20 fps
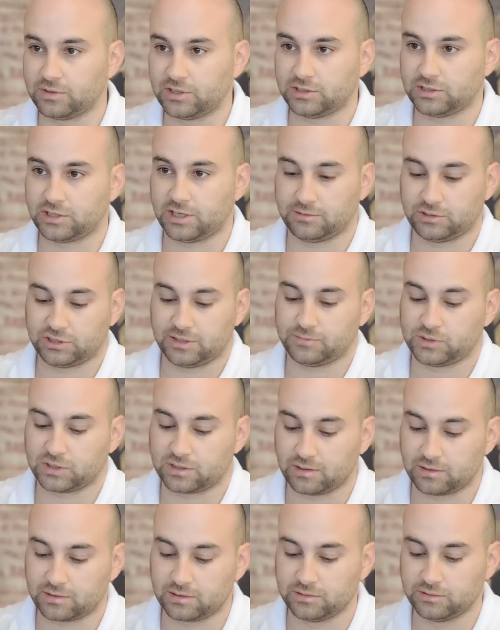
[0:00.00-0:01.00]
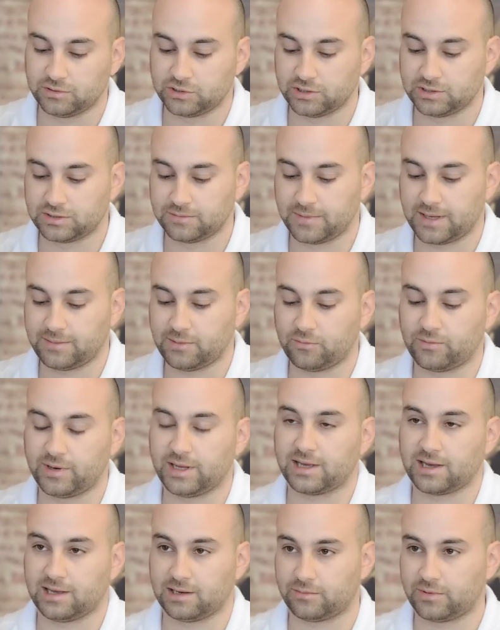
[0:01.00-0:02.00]
Then don't jump to conclusions. Maybe
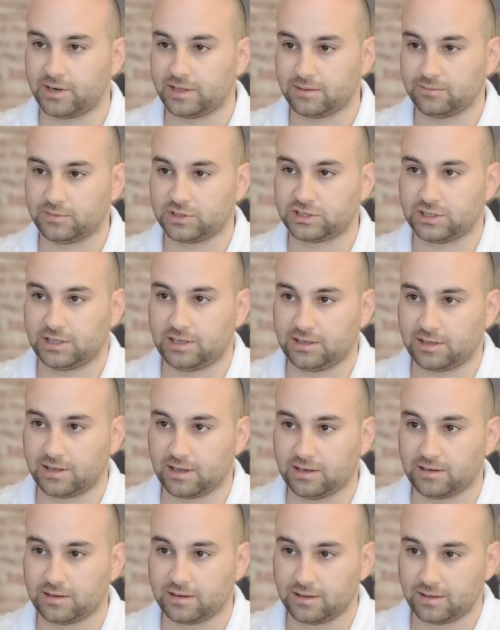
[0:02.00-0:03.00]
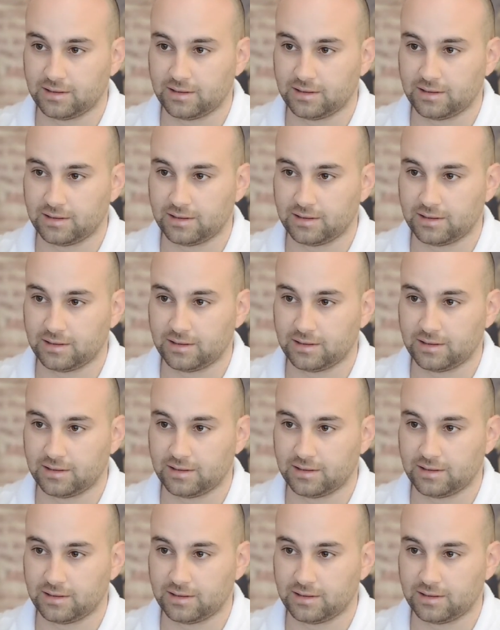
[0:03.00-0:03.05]
recalibrate the machine again,